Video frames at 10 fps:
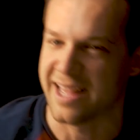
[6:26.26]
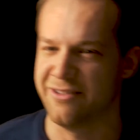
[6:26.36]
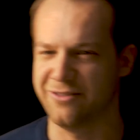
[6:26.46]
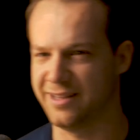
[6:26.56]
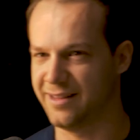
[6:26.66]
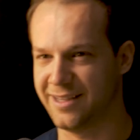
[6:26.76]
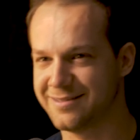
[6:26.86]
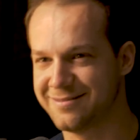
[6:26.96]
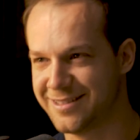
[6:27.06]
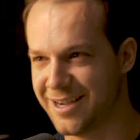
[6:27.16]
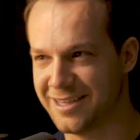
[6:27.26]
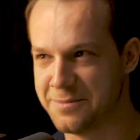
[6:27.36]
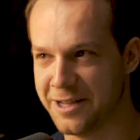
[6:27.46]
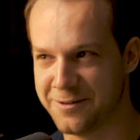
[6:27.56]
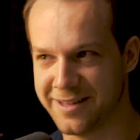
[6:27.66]
I haven't really like talked
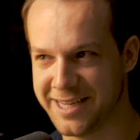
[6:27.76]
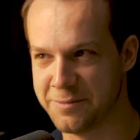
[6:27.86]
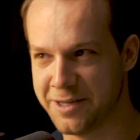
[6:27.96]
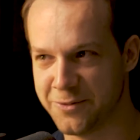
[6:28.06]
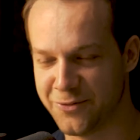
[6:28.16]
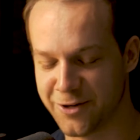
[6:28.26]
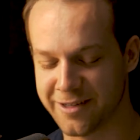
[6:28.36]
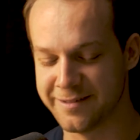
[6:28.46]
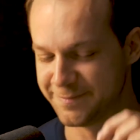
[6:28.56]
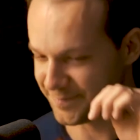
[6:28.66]
about it with anybody before.